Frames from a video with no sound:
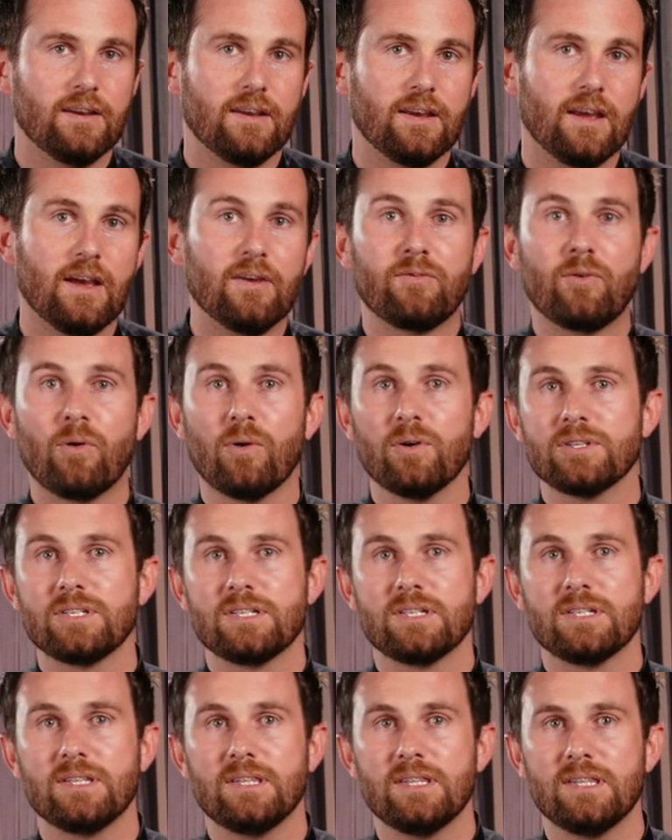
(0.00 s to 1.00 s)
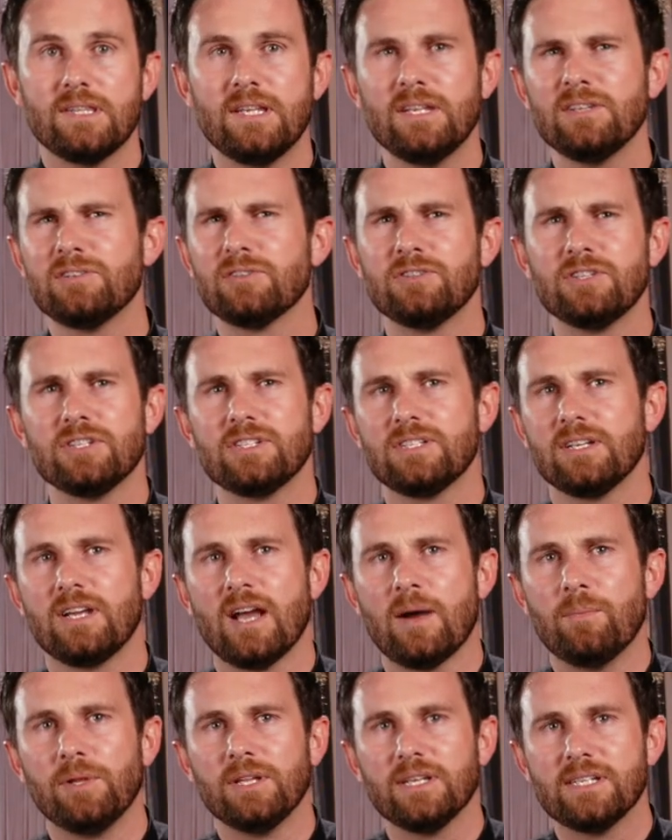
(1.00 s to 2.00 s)
Of course, these are just a
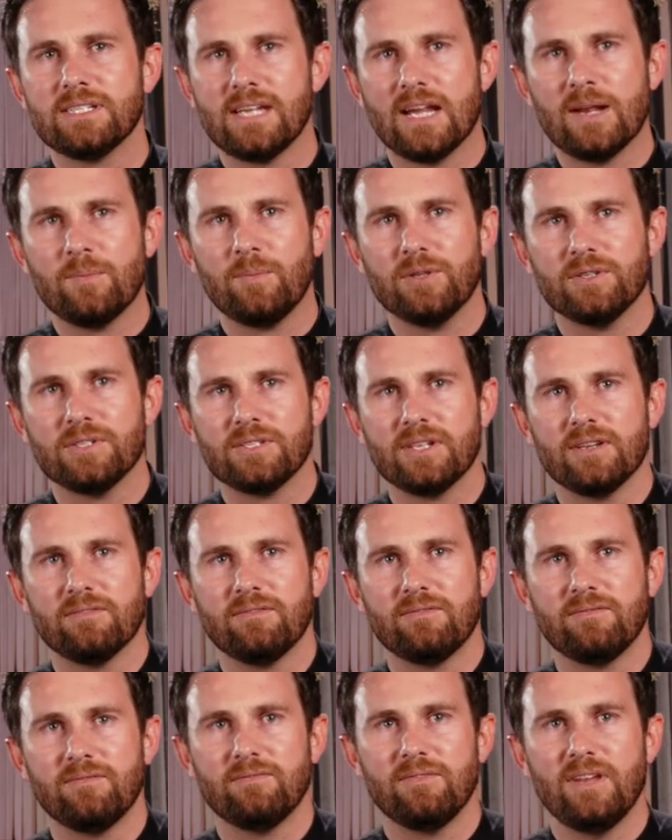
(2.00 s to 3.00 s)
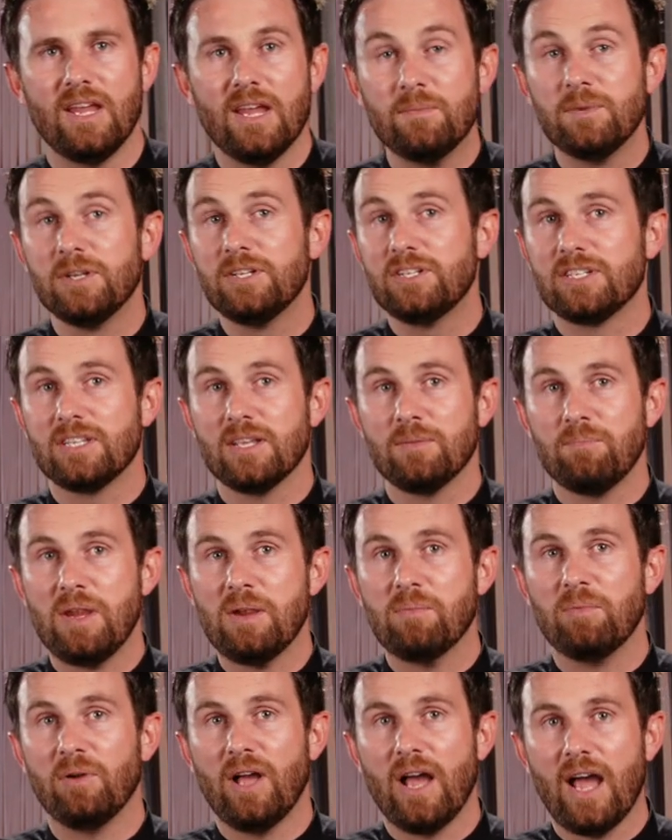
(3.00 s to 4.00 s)
couple examples of images that
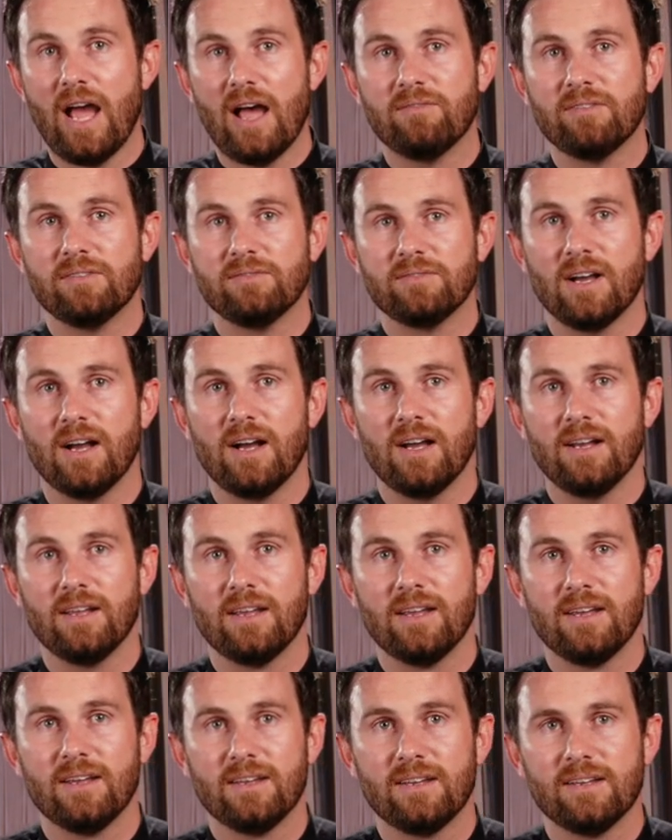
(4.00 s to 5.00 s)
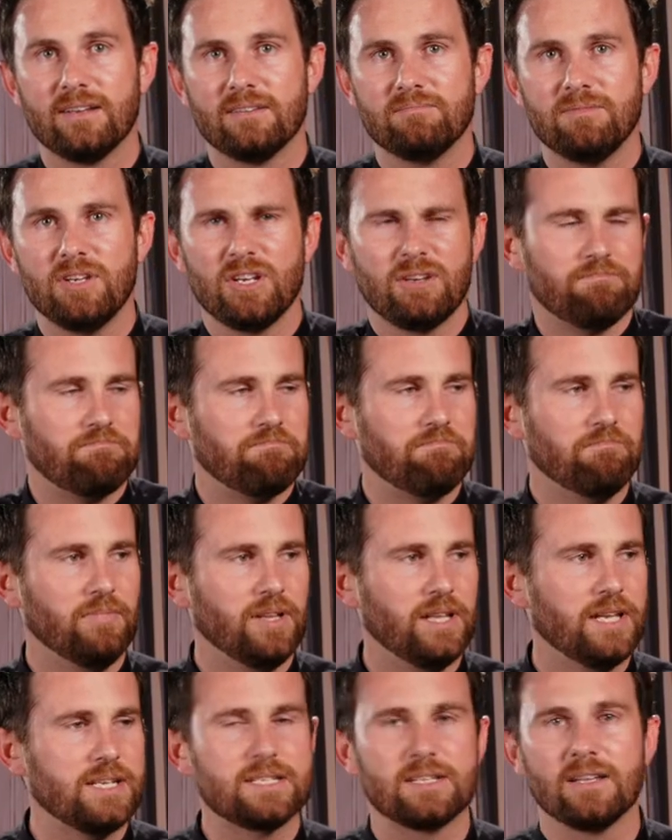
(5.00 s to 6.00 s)
people have of God. You could
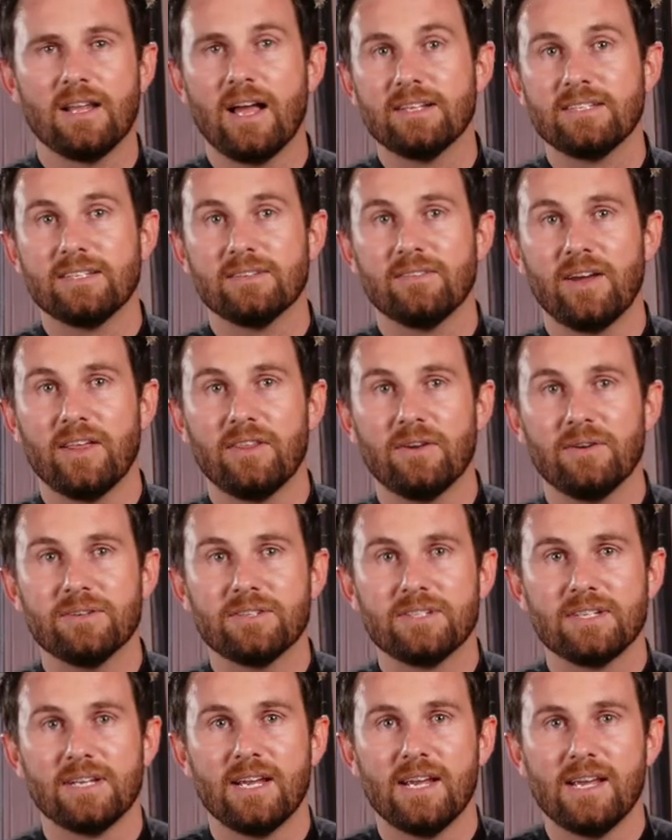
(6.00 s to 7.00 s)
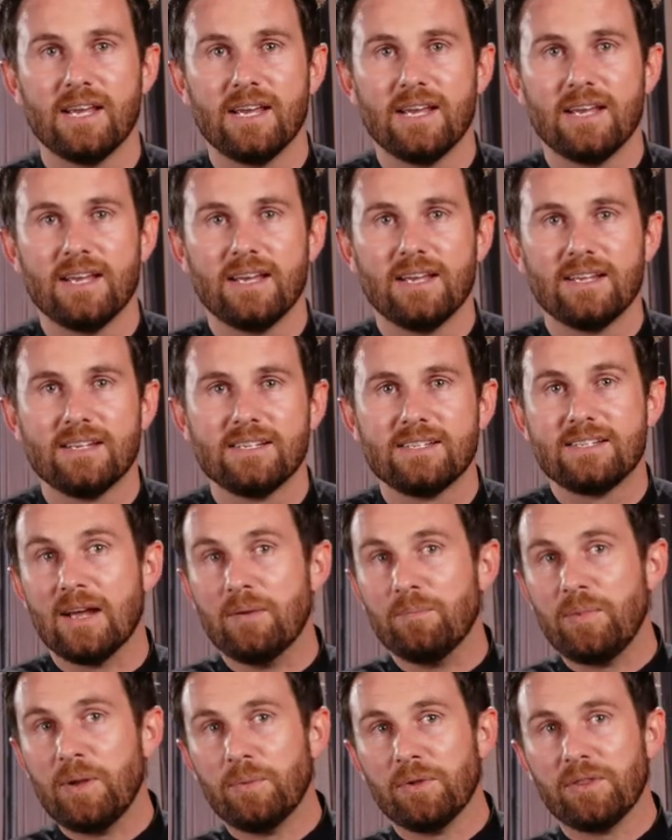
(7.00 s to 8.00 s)
list lots of others.
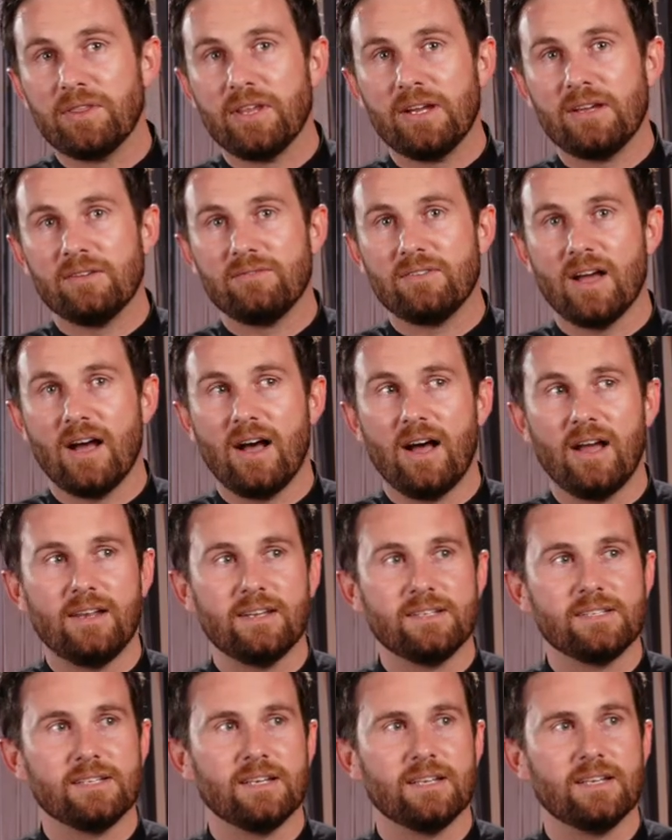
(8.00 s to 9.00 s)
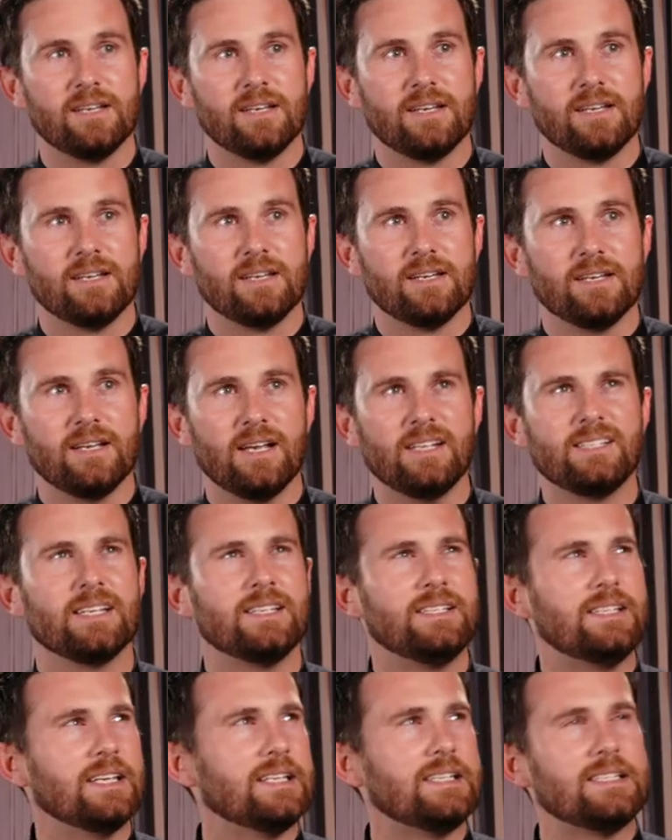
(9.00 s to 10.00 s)
Some people think of God as a, as a
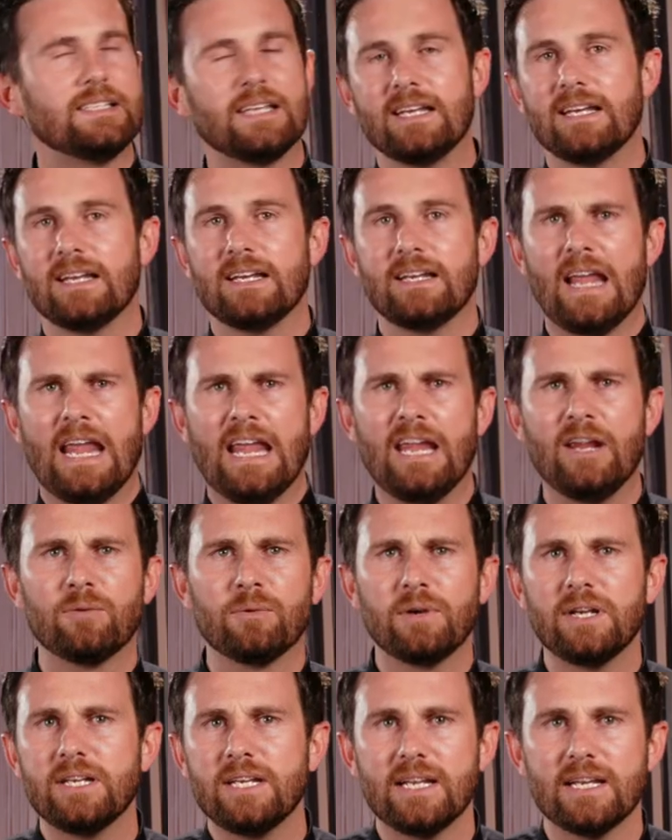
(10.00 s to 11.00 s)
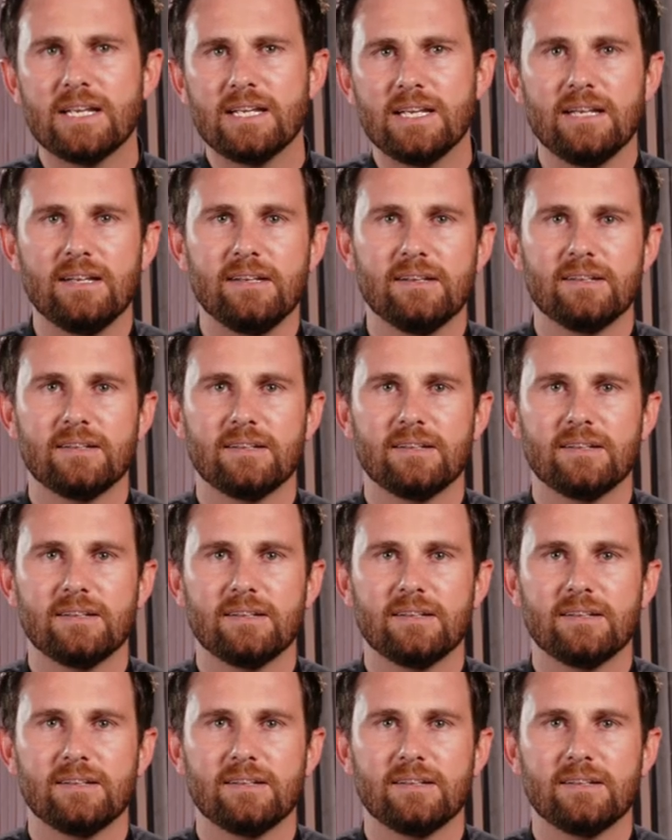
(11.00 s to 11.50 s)
distant and angry deity.